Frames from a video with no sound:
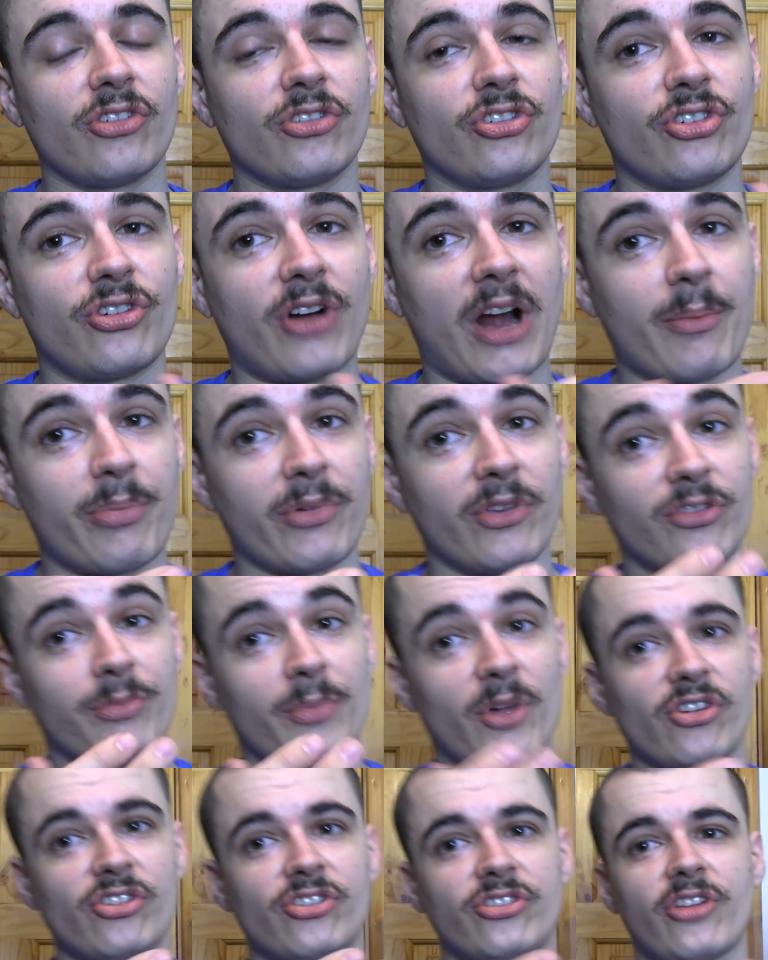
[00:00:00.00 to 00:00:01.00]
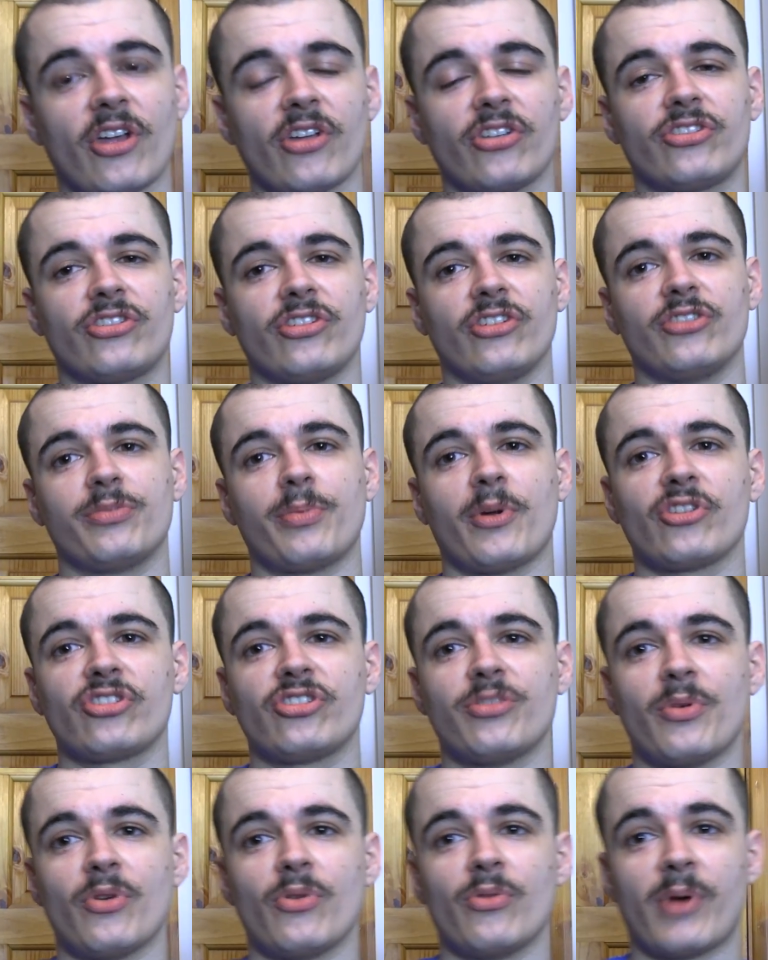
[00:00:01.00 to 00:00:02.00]
trap as much dust as
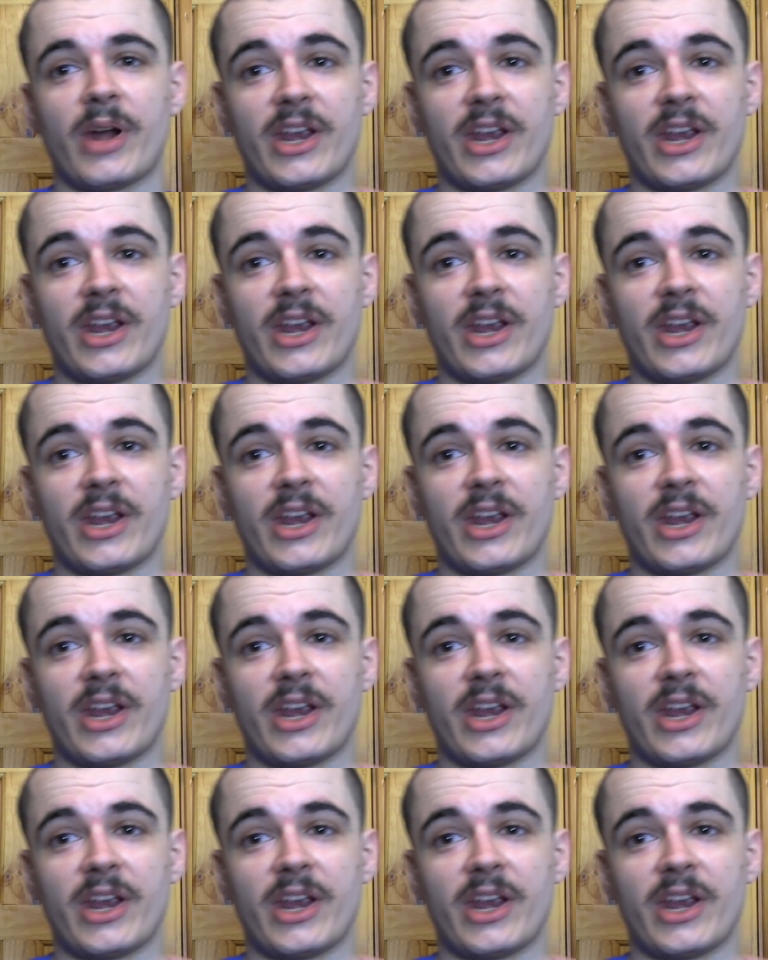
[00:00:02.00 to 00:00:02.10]
possible,